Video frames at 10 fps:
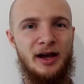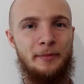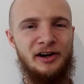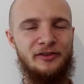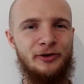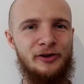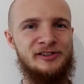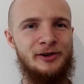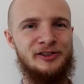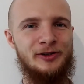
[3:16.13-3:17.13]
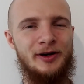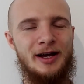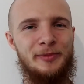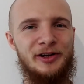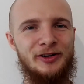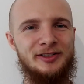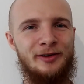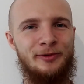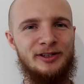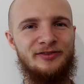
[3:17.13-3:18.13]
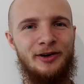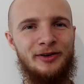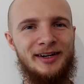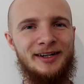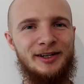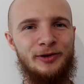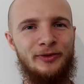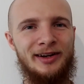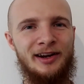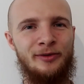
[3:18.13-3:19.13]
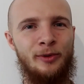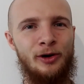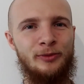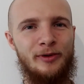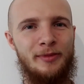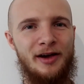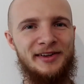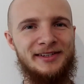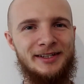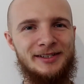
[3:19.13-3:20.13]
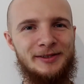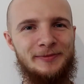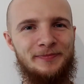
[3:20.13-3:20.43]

but of course also because I was very eager to win an award with my thesis.